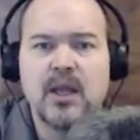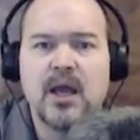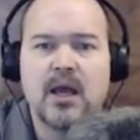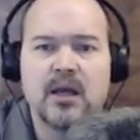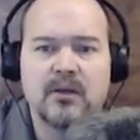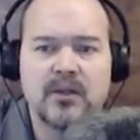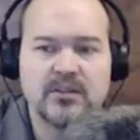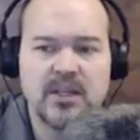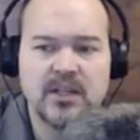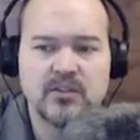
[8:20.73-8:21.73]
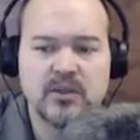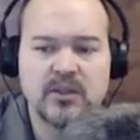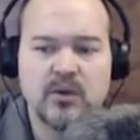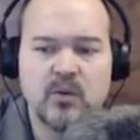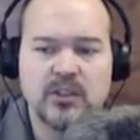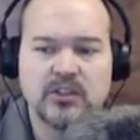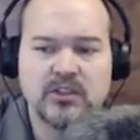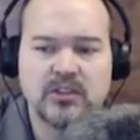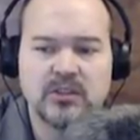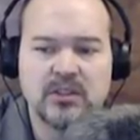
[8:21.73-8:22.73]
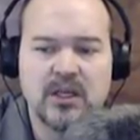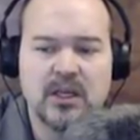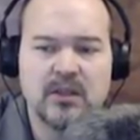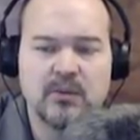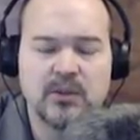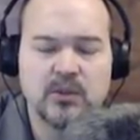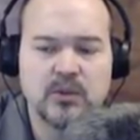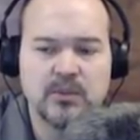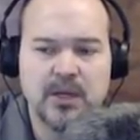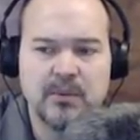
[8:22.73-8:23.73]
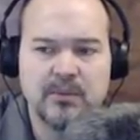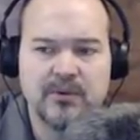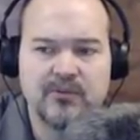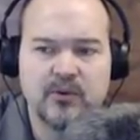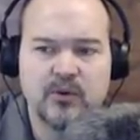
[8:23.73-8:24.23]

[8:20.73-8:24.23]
that's answering the questions that we talked about before,